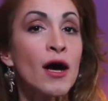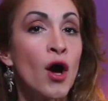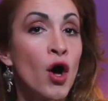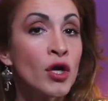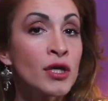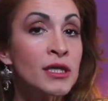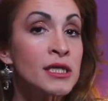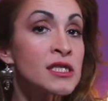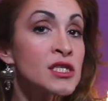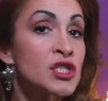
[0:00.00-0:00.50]

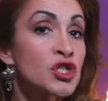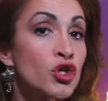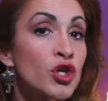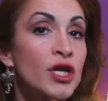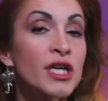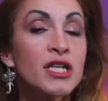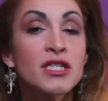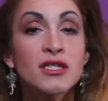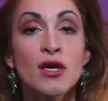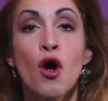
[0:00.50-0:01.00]
on the
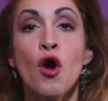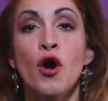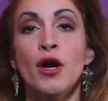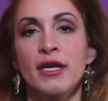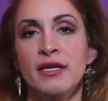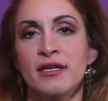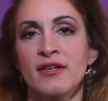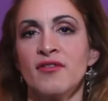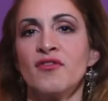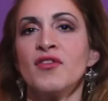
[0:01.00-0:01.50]
streets or
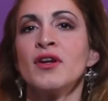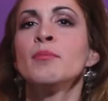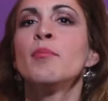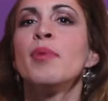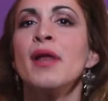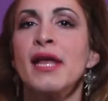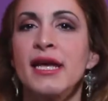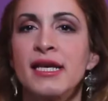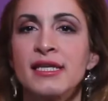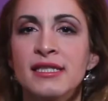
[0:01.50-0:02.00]
in
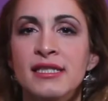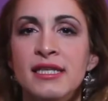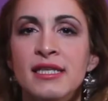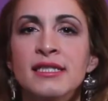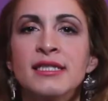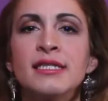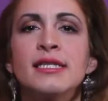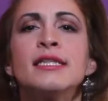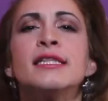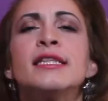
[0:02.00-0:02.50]
different
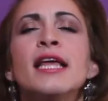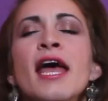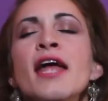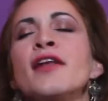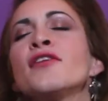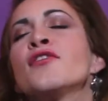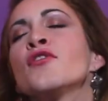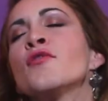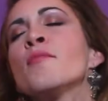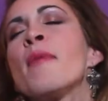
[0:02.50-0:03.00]
places,
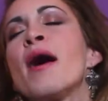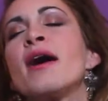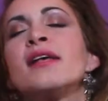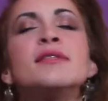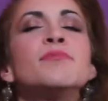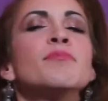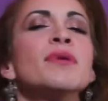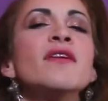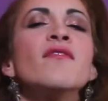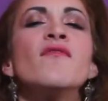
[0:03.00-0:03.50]
then you
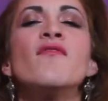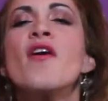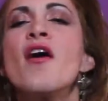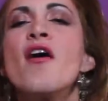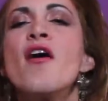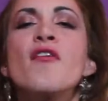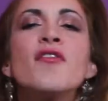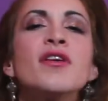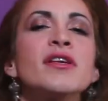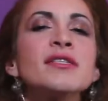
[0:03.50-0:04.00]
must be
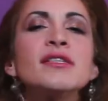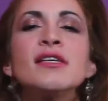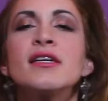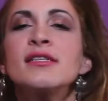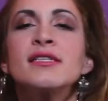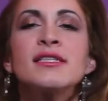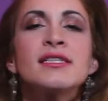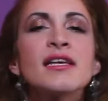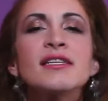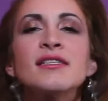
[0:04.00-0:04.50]
very
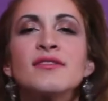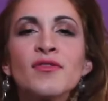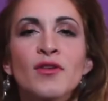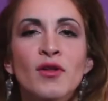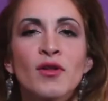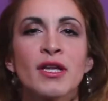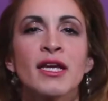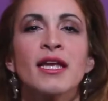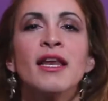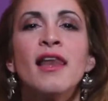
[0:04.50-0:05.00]

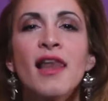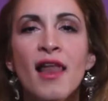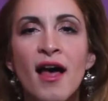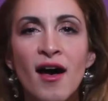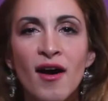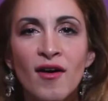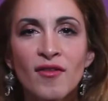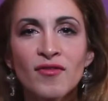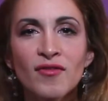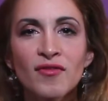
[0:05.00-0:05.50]
successful in
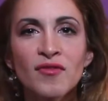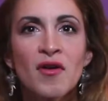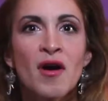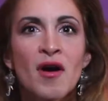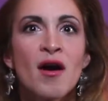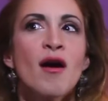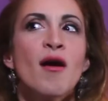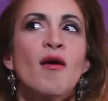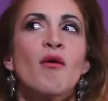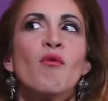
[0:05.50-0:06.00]
love.
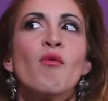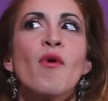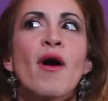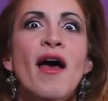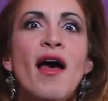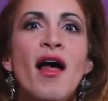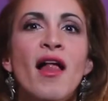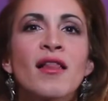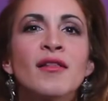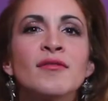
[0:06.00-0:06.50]

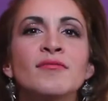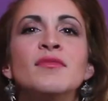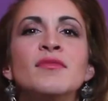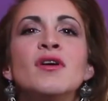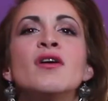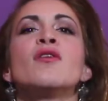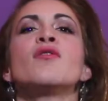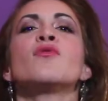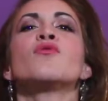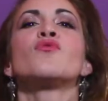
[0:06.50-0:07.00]
Well,
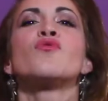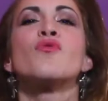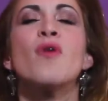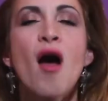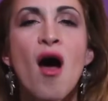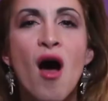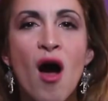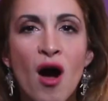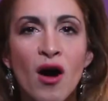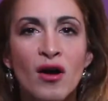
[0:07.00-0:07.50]

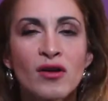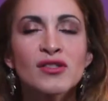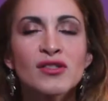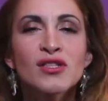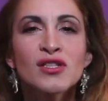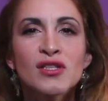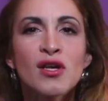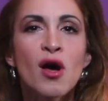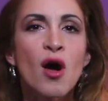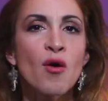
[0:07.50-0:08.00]
wrong,
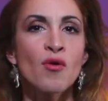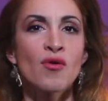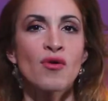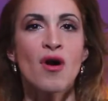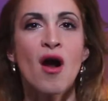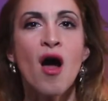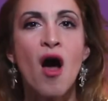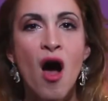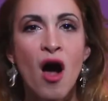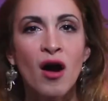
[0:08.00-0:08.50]
so
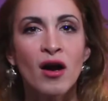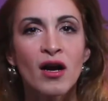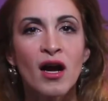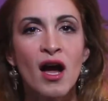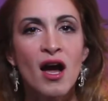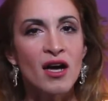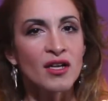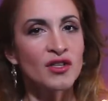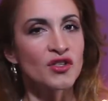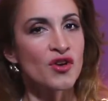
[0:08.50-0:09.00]
wrong.
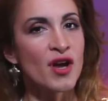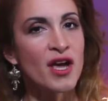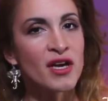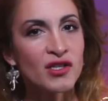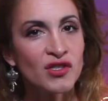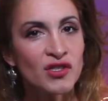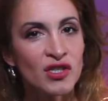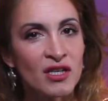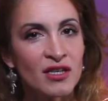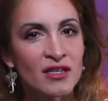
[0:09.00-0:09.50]

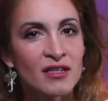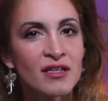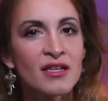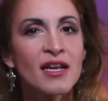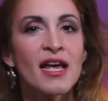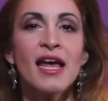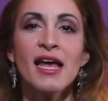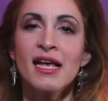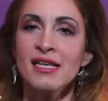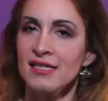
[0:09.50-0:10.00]

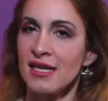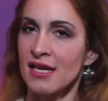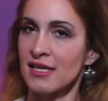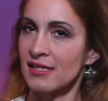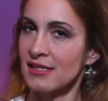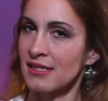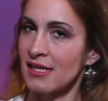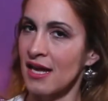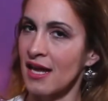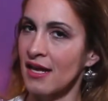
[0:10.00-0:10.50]
Attraction, as
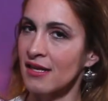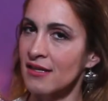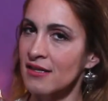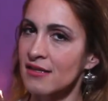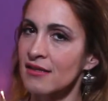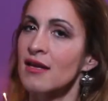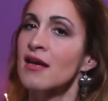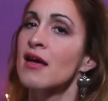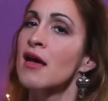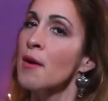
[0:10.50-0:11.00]
I
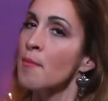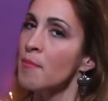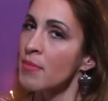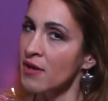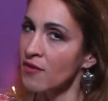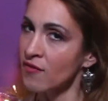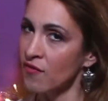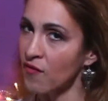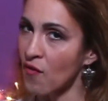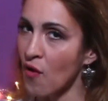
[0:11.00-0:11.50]
said
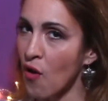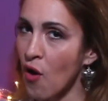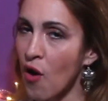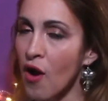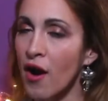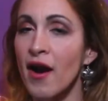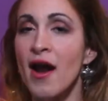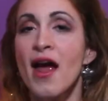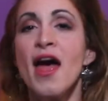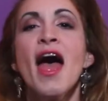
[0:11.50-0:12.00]

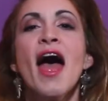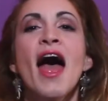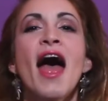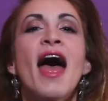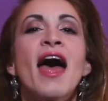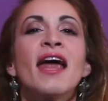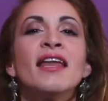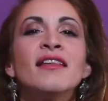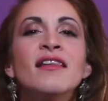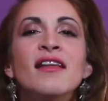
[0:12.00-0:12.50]
before,
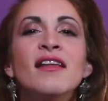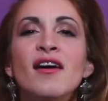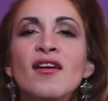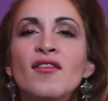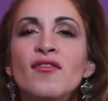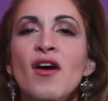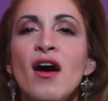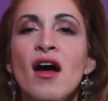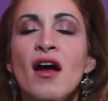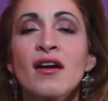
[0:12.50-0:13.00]
and
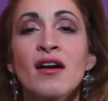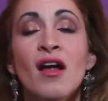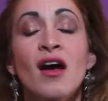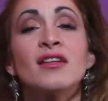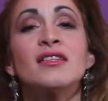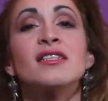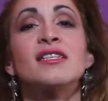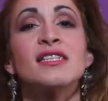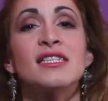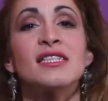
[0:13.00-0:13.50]
love are
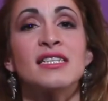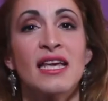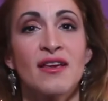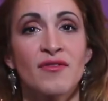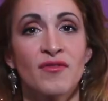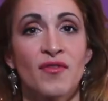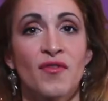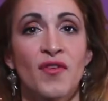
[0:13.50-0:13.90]
not the same